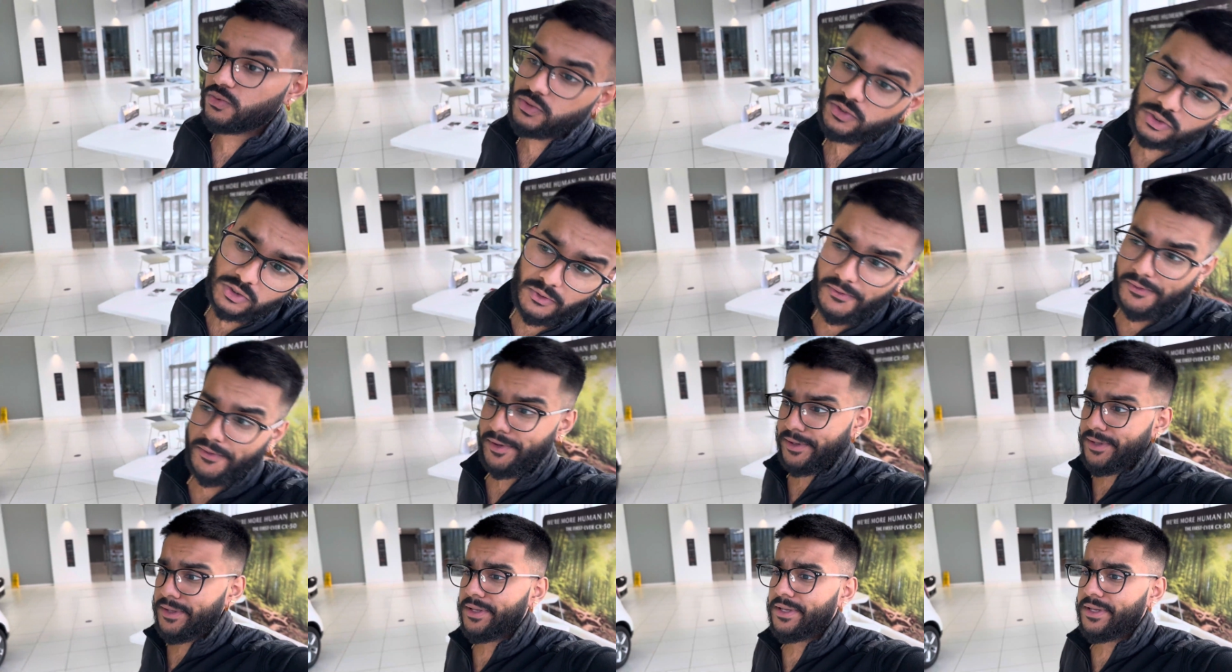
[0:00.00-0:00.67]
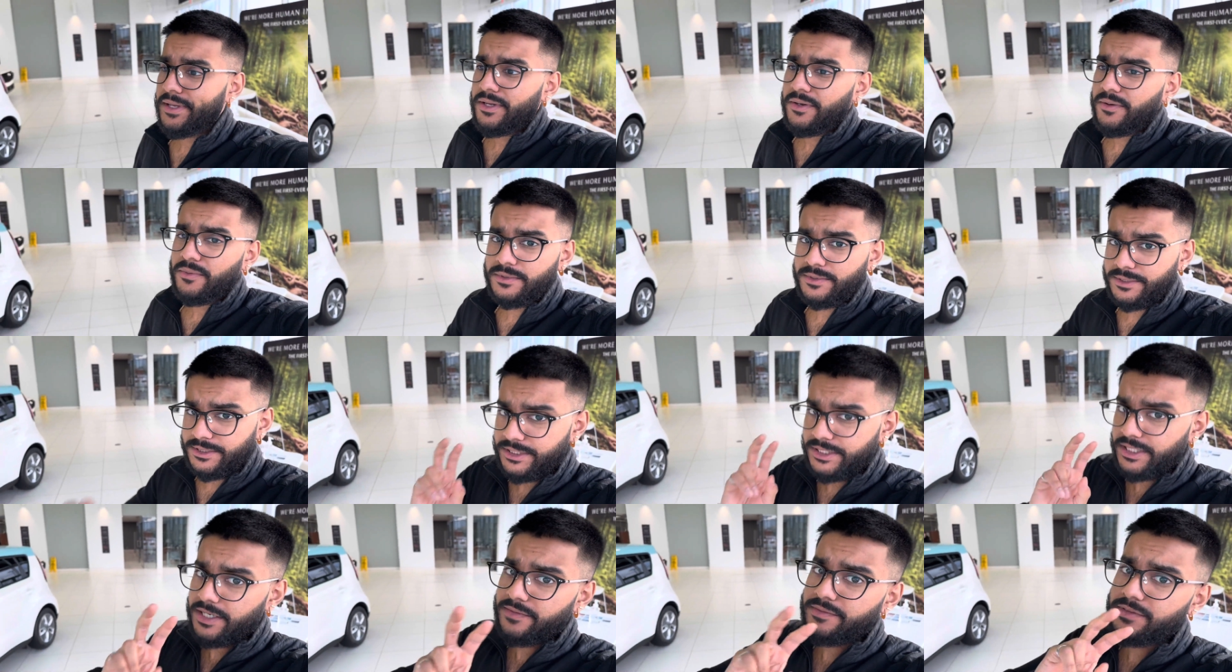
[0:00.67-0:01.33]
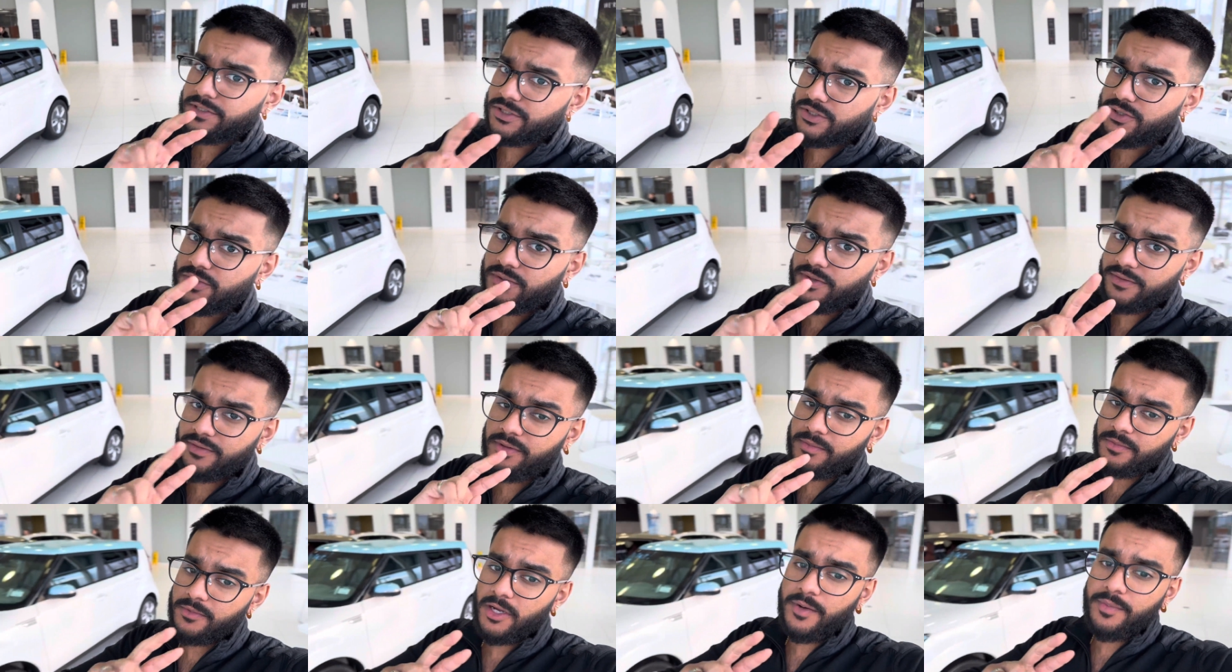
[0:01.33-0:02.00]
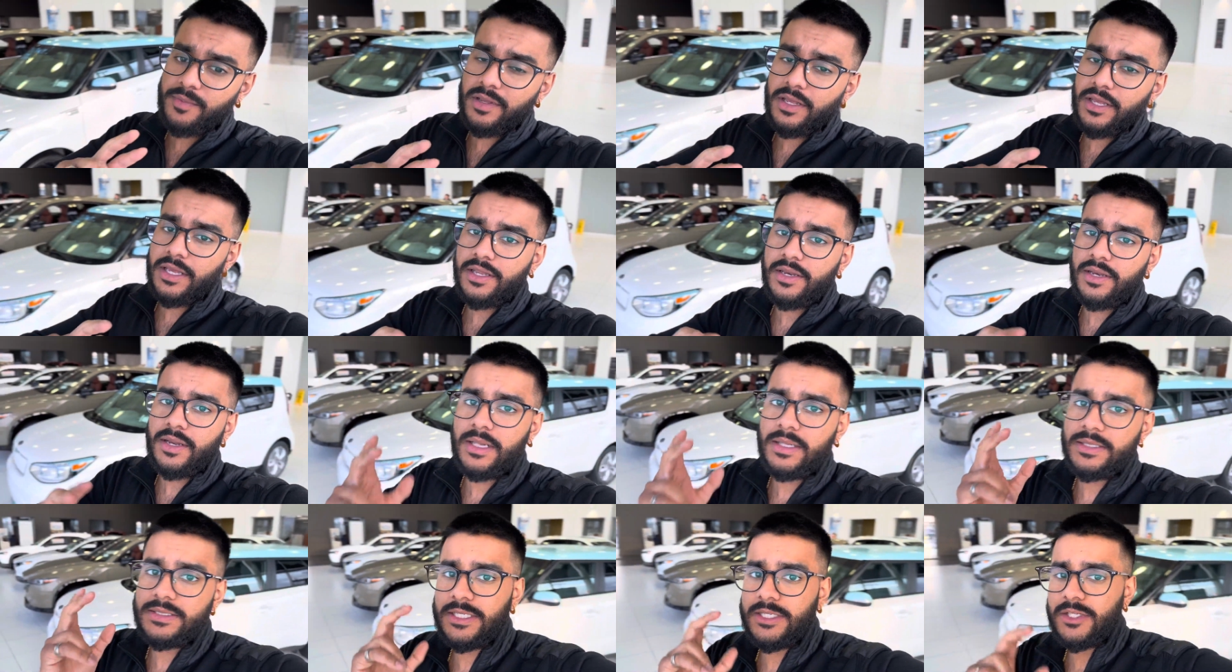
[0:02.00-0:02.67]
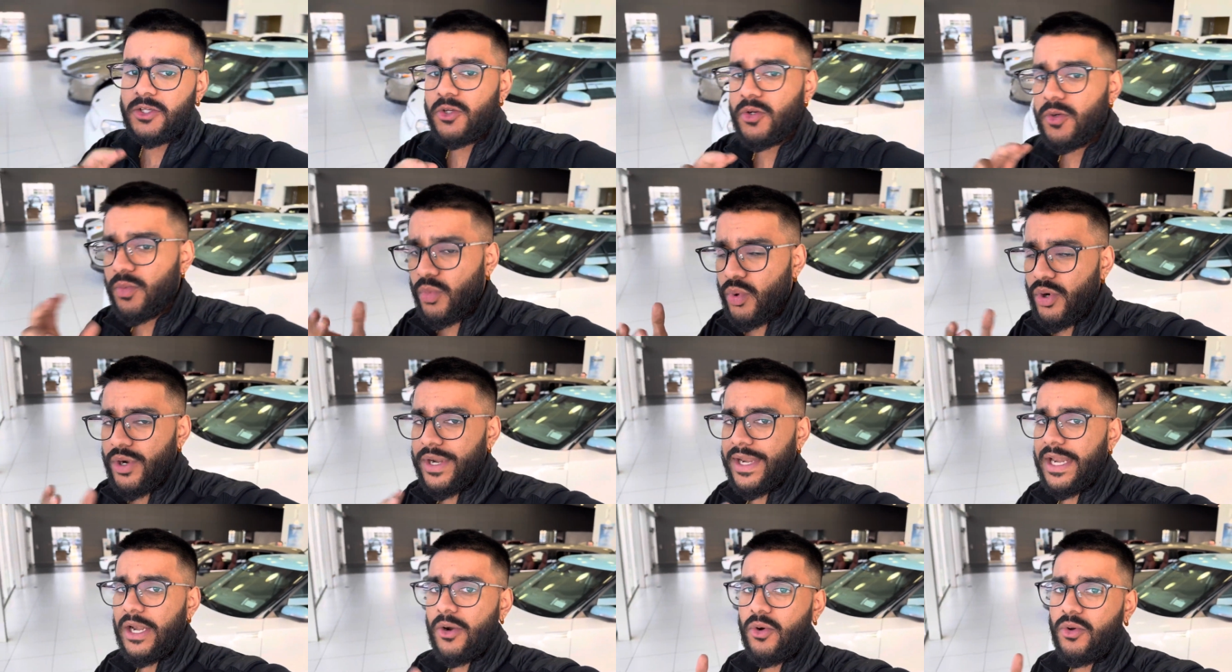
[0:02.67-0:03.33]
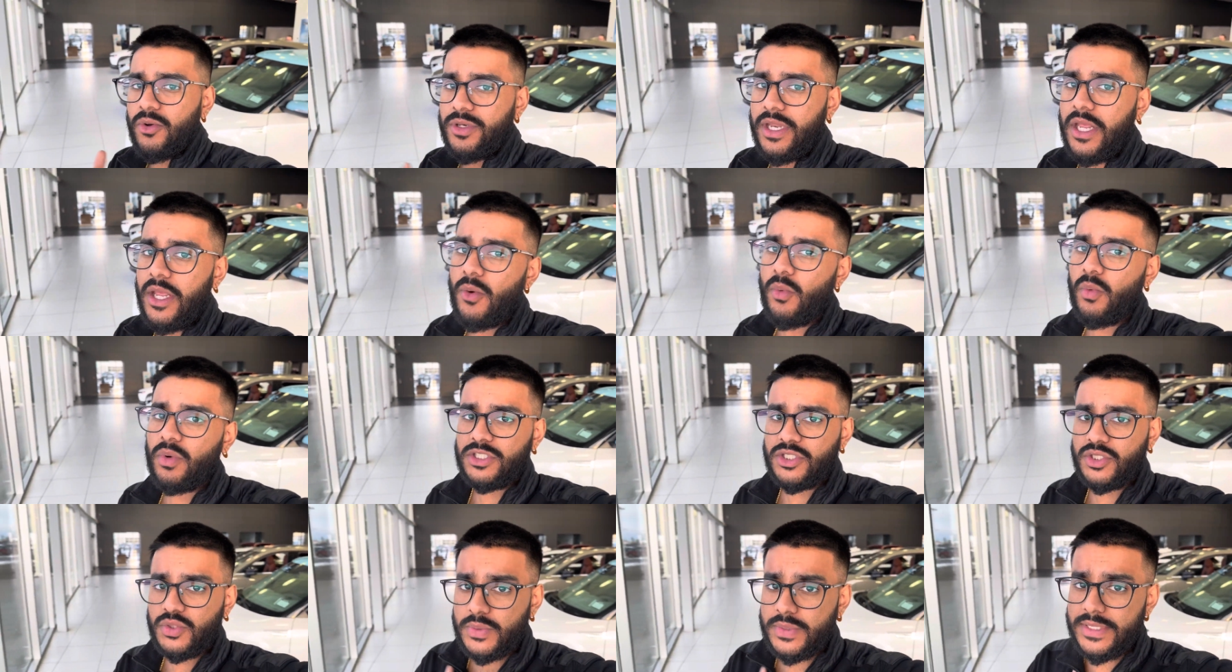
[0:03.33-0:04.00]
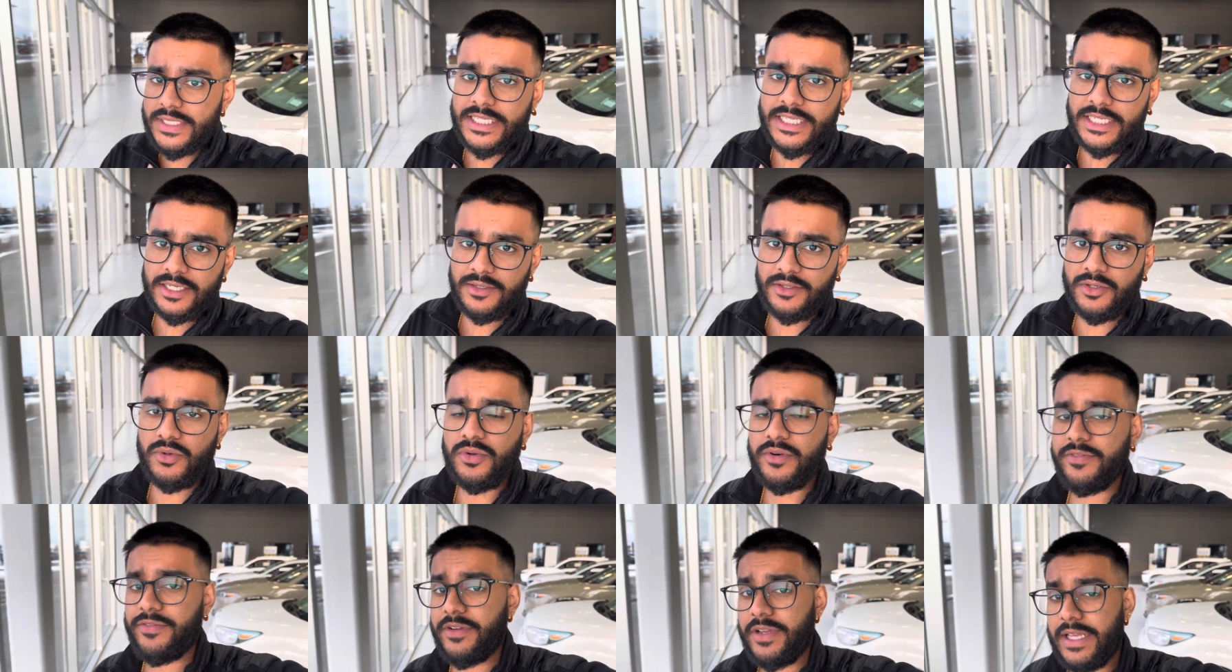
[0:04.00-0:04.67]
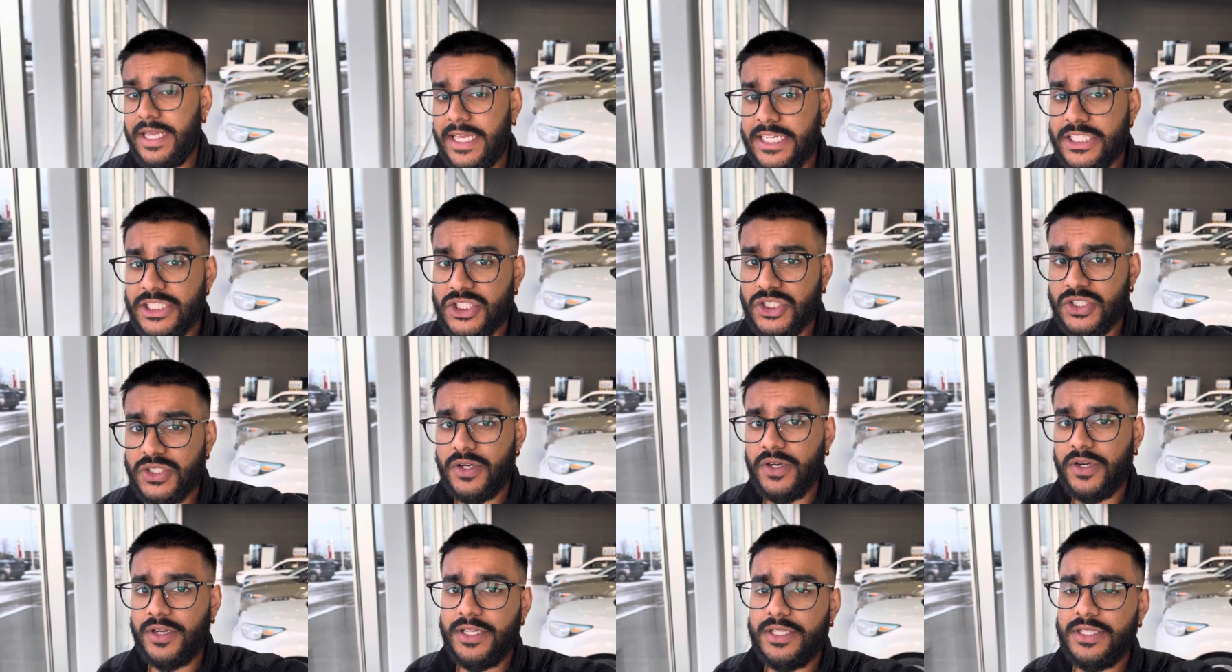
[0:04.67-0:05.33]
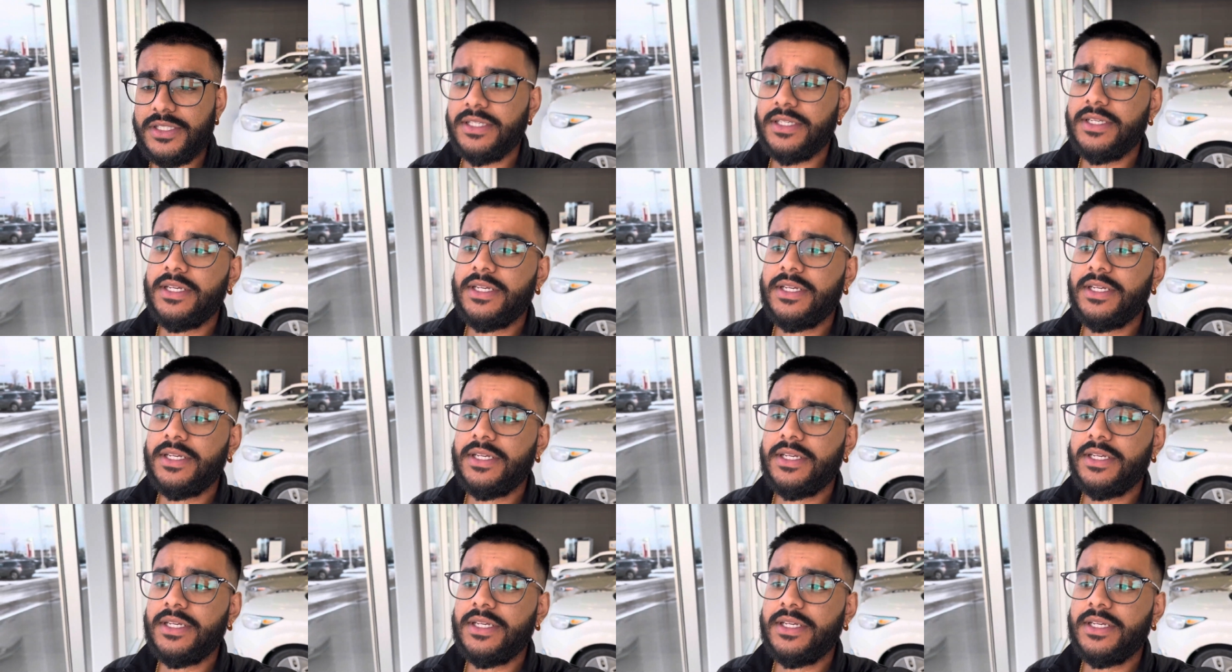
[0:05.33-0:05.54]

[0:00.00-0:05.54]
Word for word: So we should have the two of them coming in. I'll tell you a more narrow date once we get a notification on it.